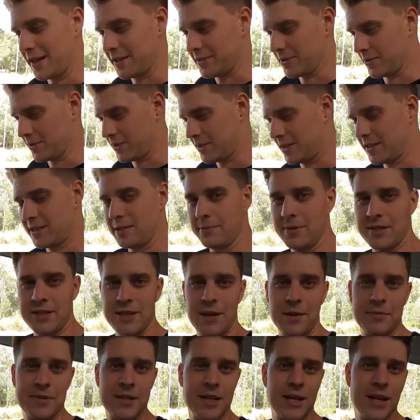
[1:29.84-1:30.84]
that exhaust system as it
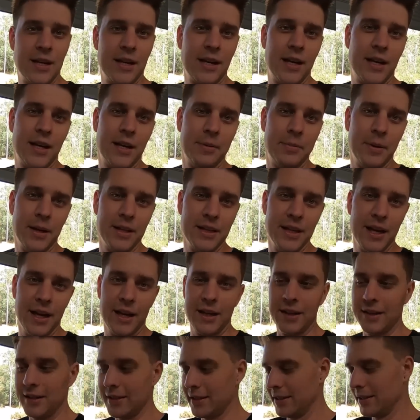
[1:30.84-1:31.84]
comes out, but
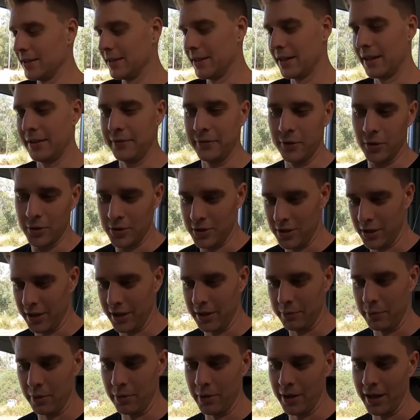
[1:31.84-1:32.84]
yeah,
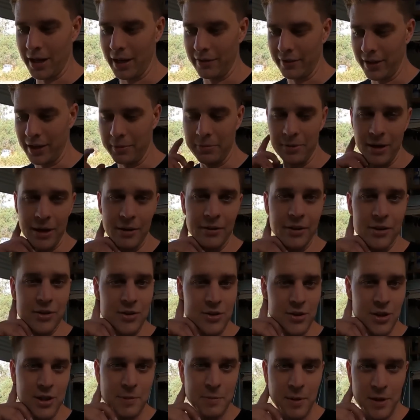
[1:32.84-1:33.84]
unfortunately we won't have any
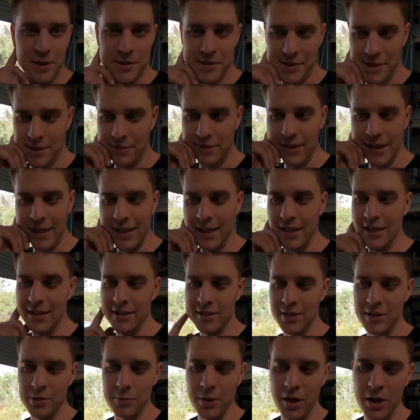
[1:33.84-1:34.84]
pre-runs just because of the
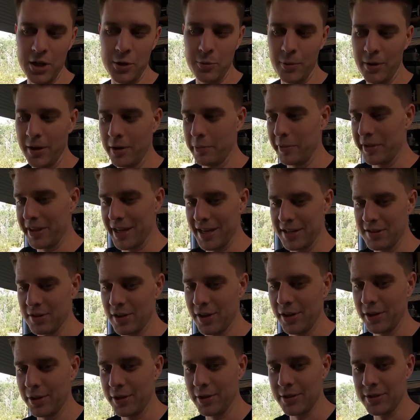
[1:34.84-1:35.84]
situation we're in with our
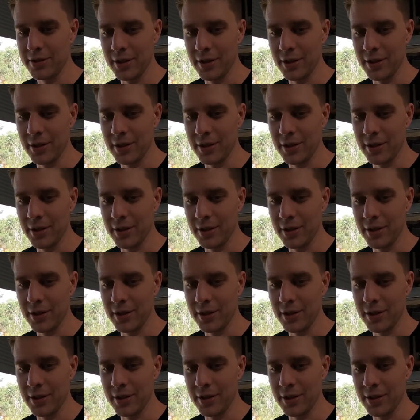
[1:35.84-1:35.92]
dyno.